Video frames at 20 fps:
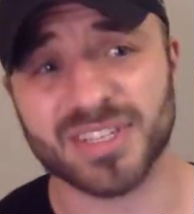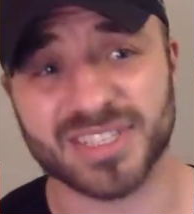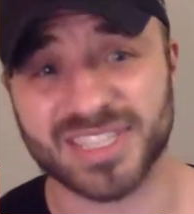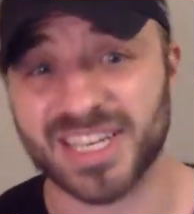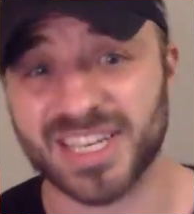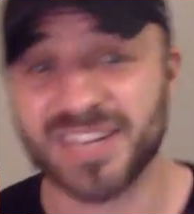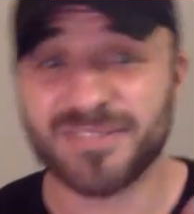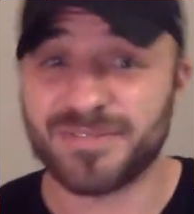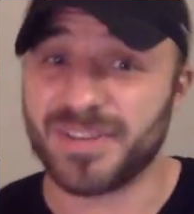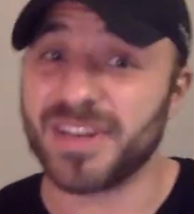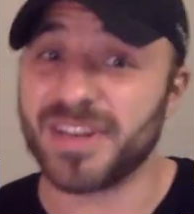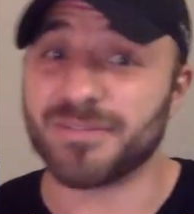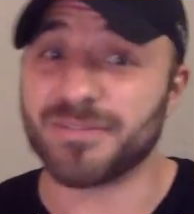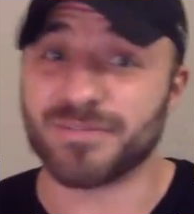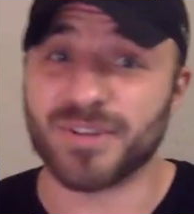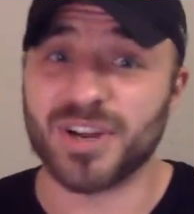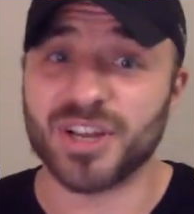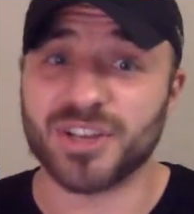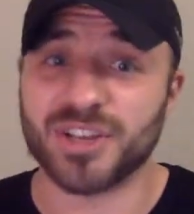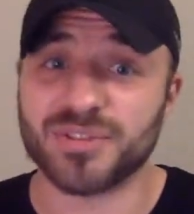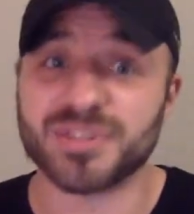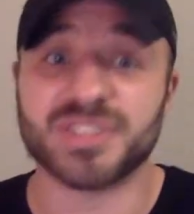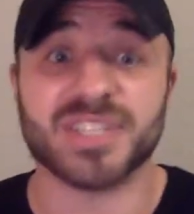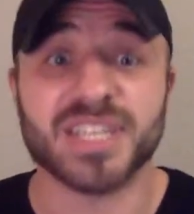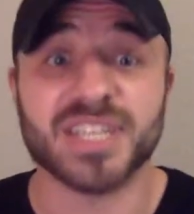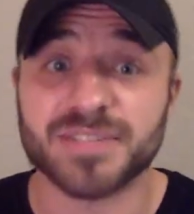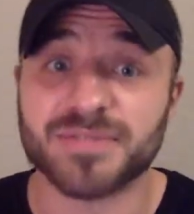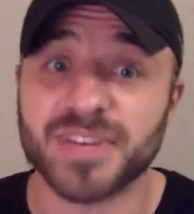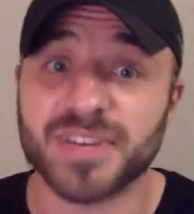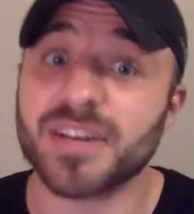10 feet in front of you,
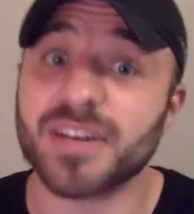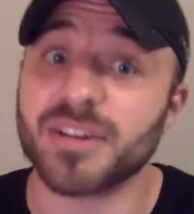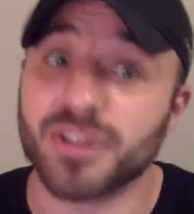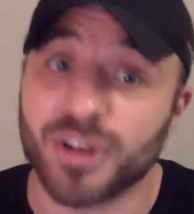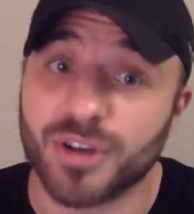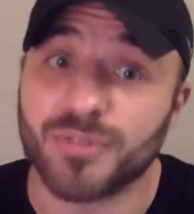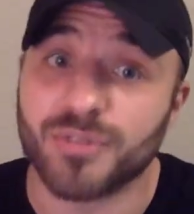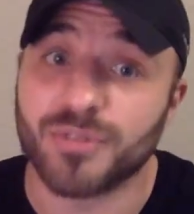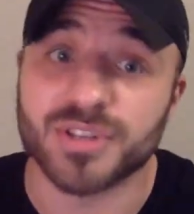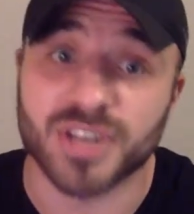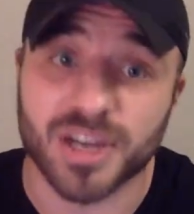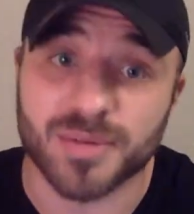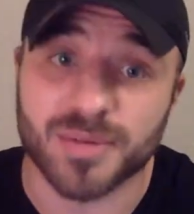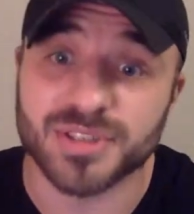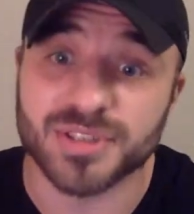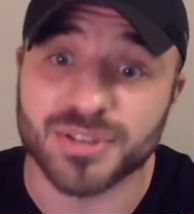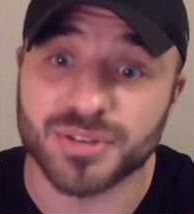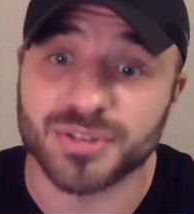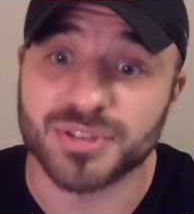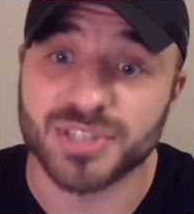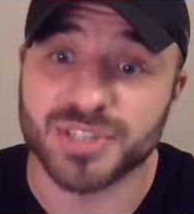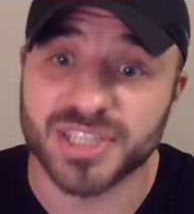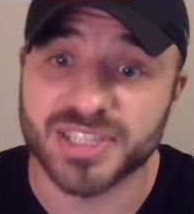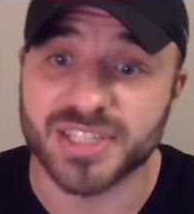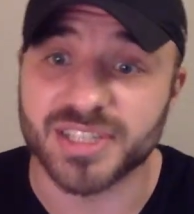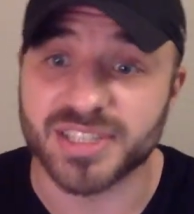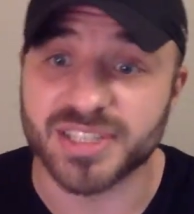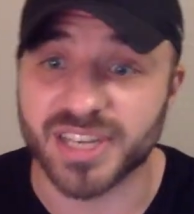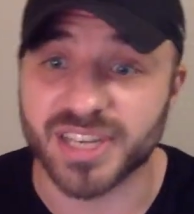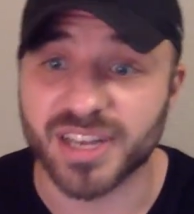6 feet, if we're talking about social
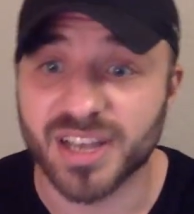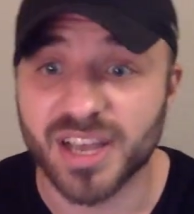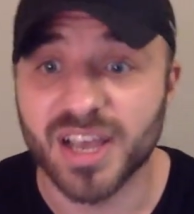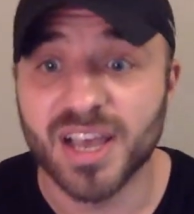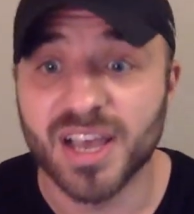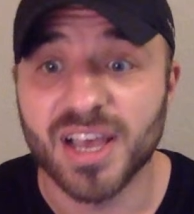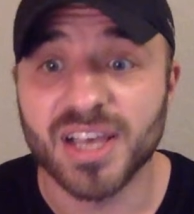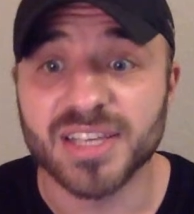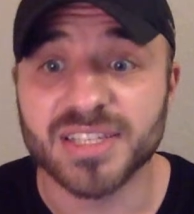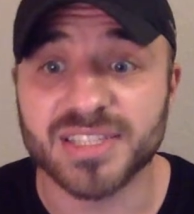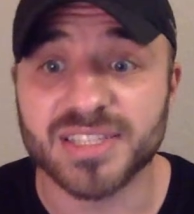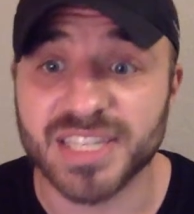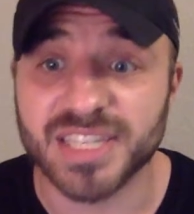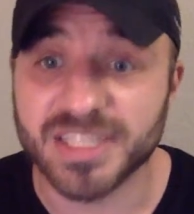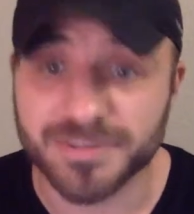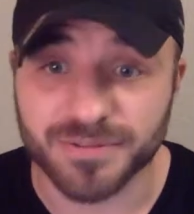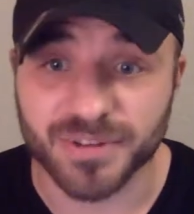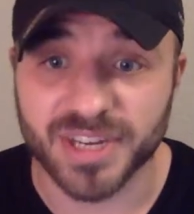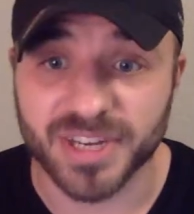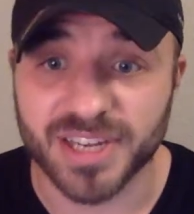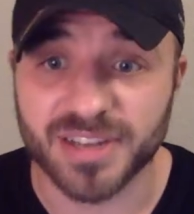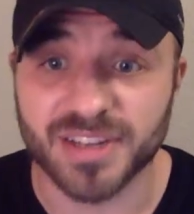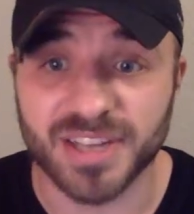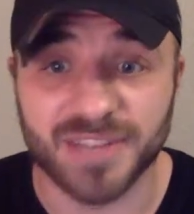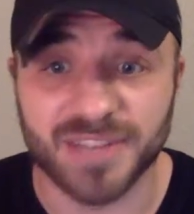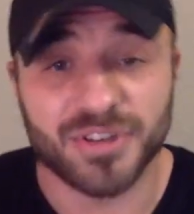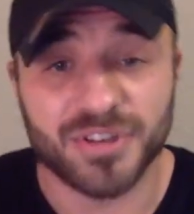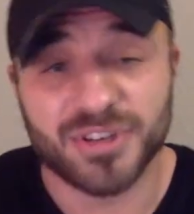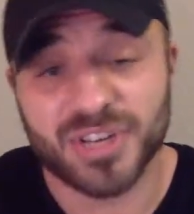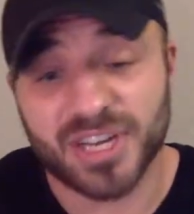distancing, 6 feet,
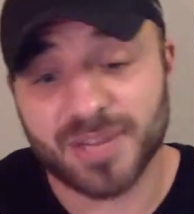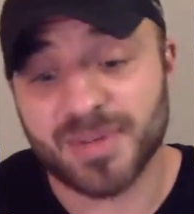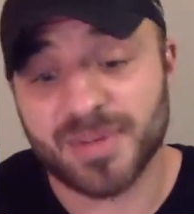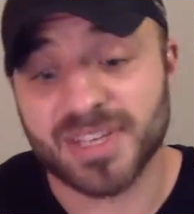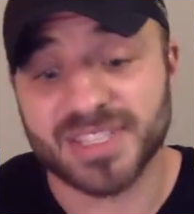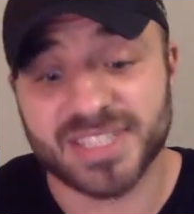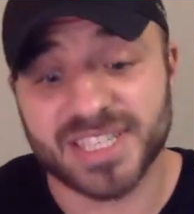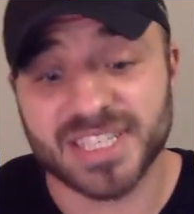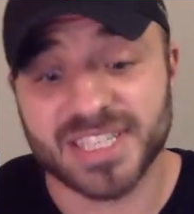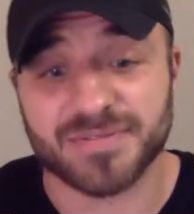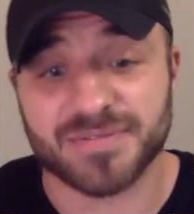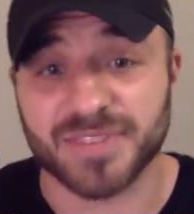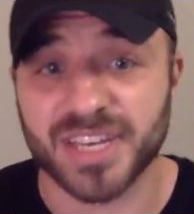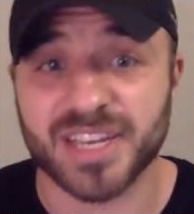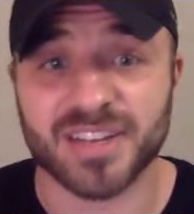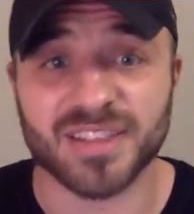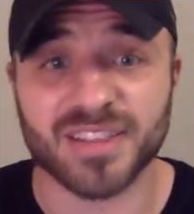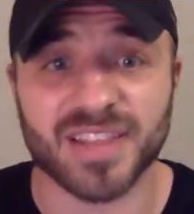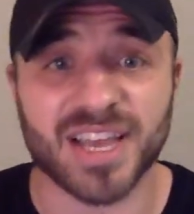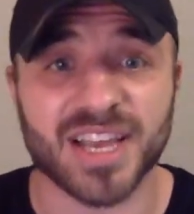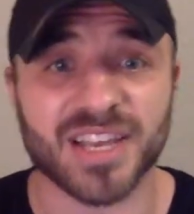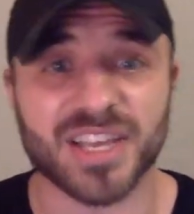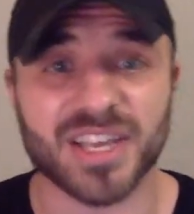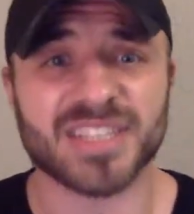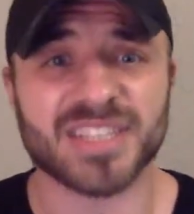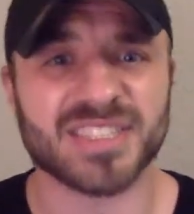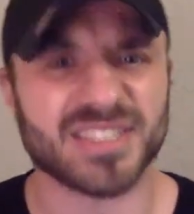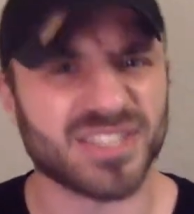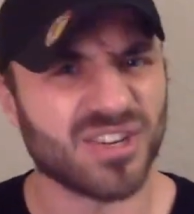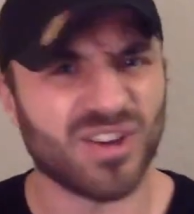if you're talking about 6 feet, like
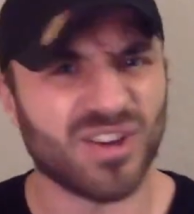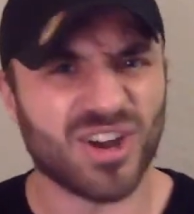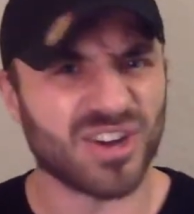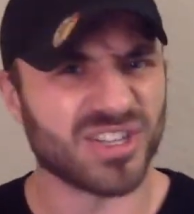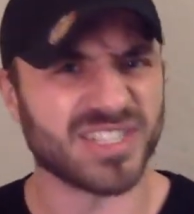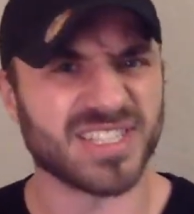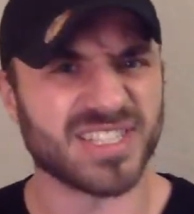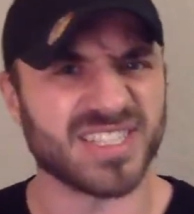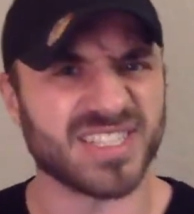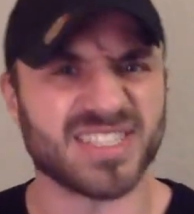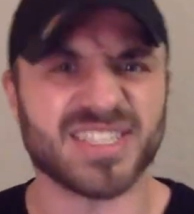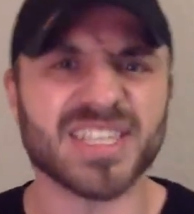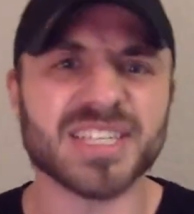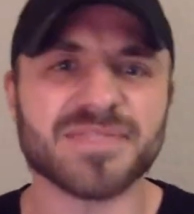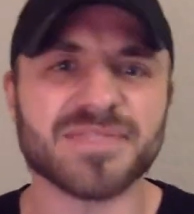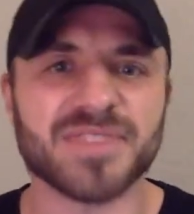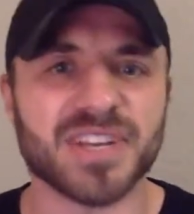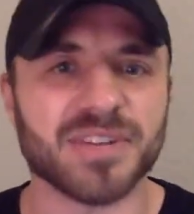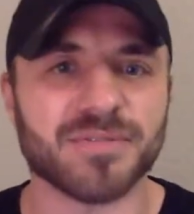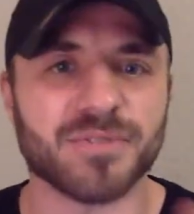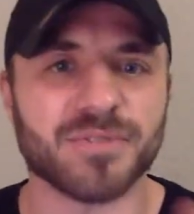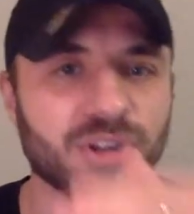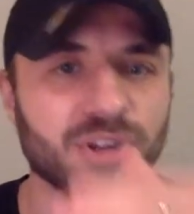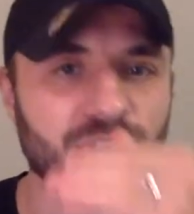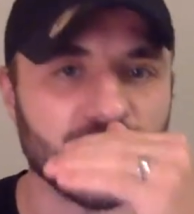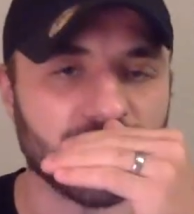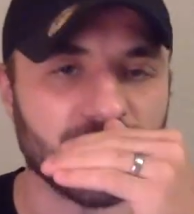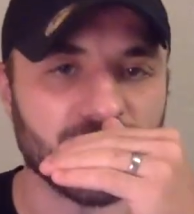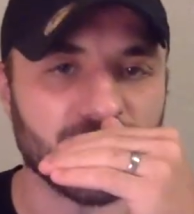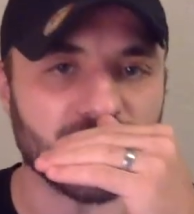it's still hard to see 6 feet in front
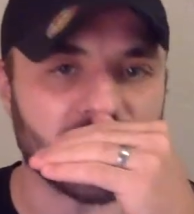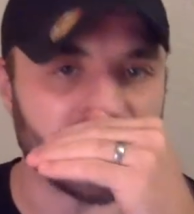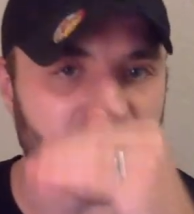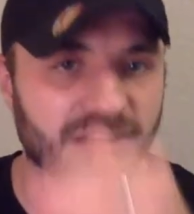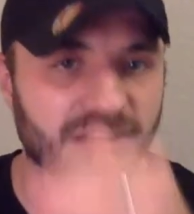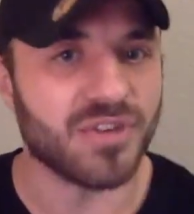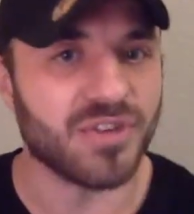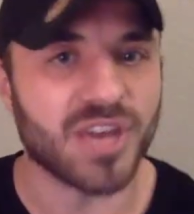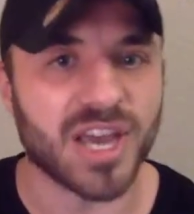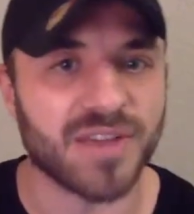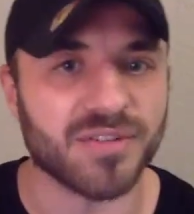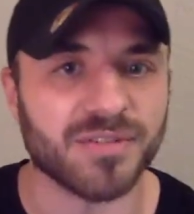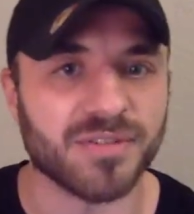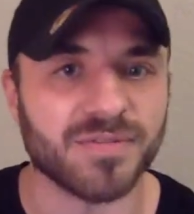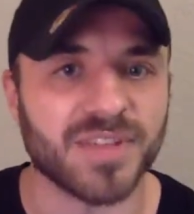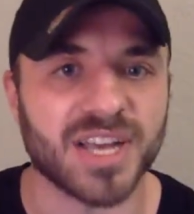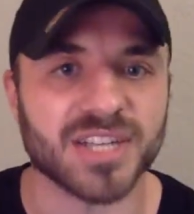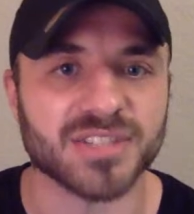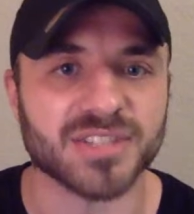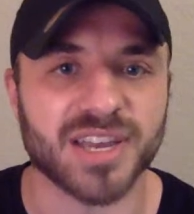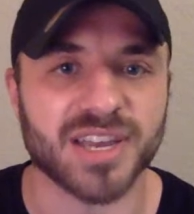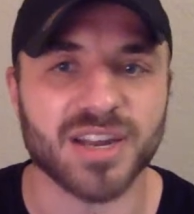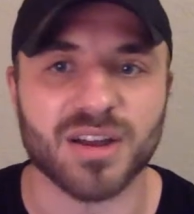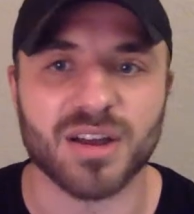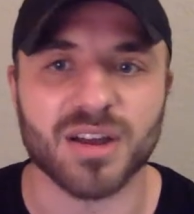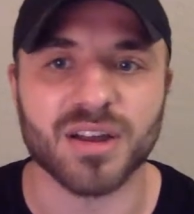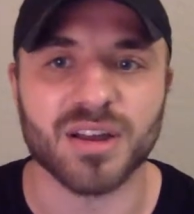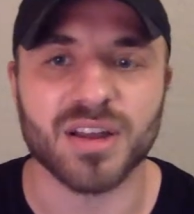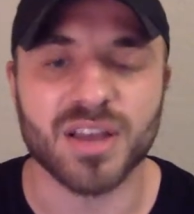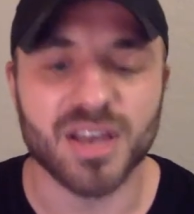of you if you have your flashlight
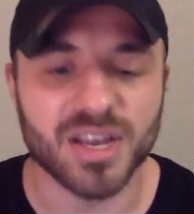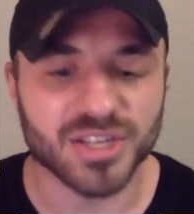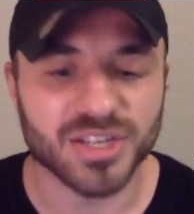on.